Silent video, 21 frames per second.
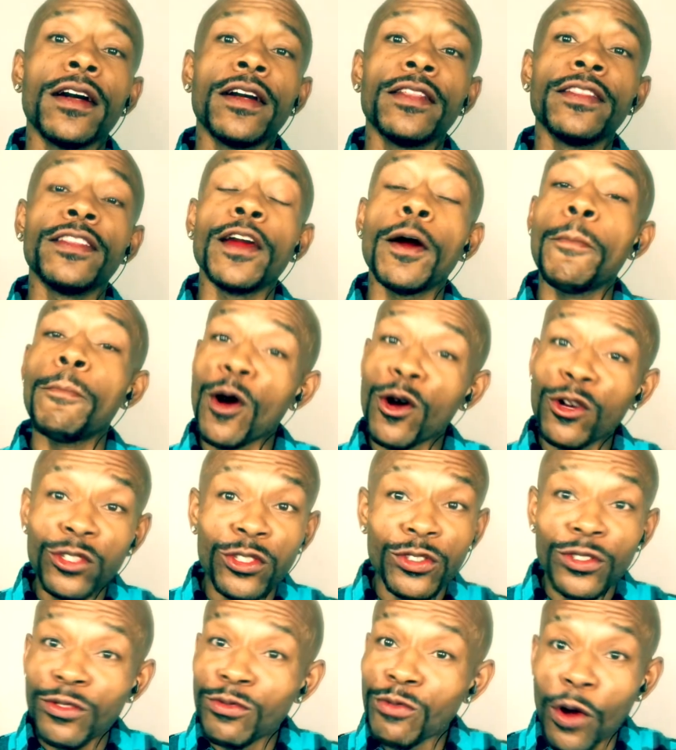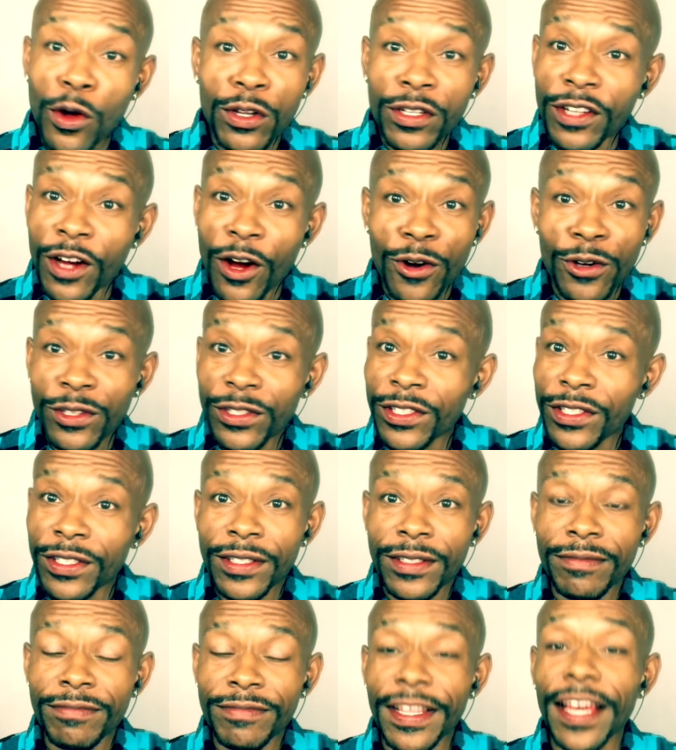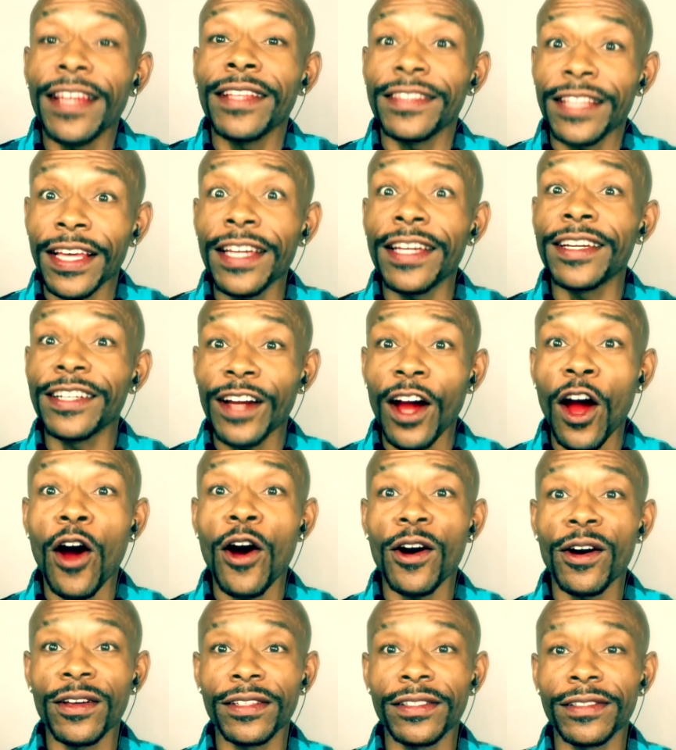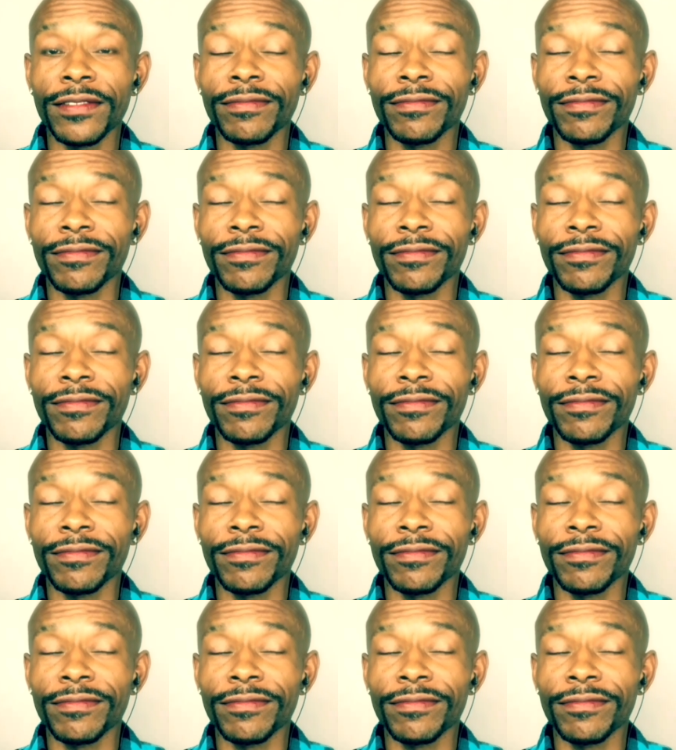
the emotional roller coaster that they can cause.